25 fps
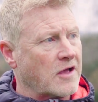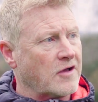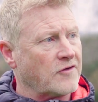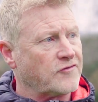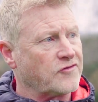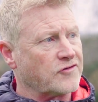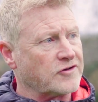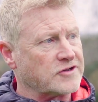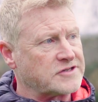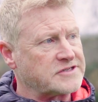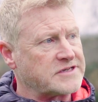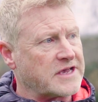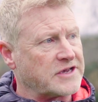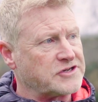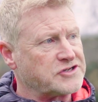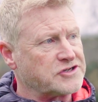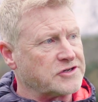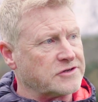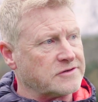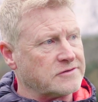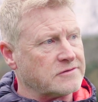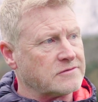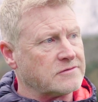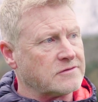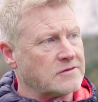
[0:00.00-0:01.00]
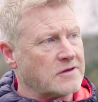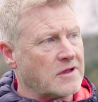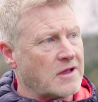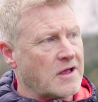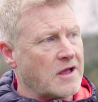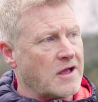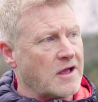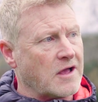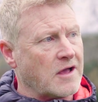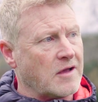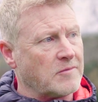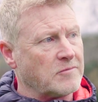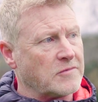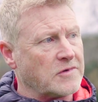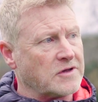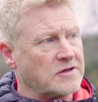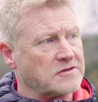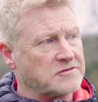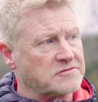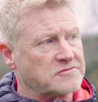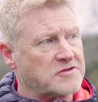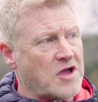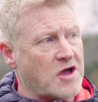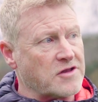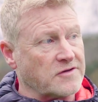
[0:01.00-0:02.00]
for a session
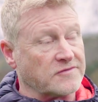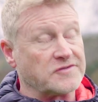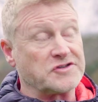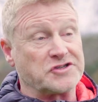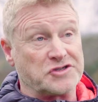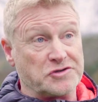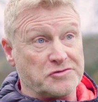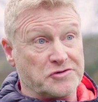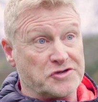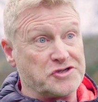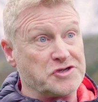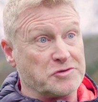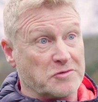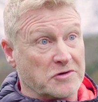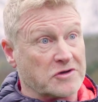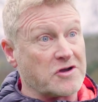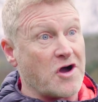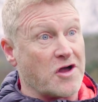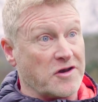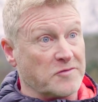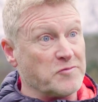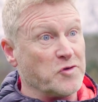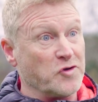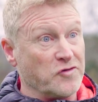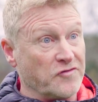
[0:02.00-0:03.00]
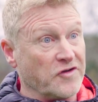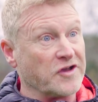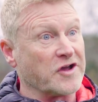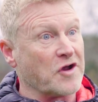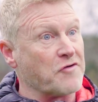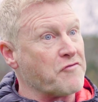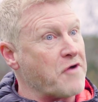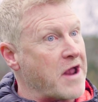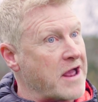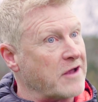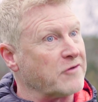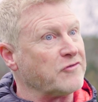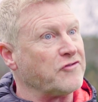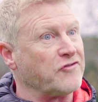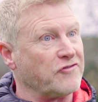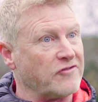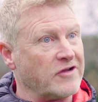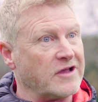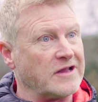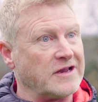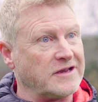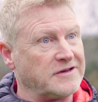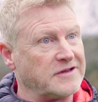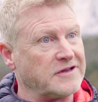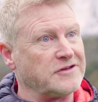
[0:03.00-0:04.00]
as soon as you were kind of moving around,
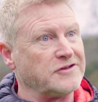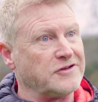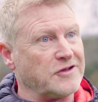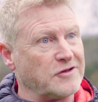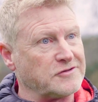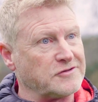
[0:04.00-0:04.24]
really, didn't you,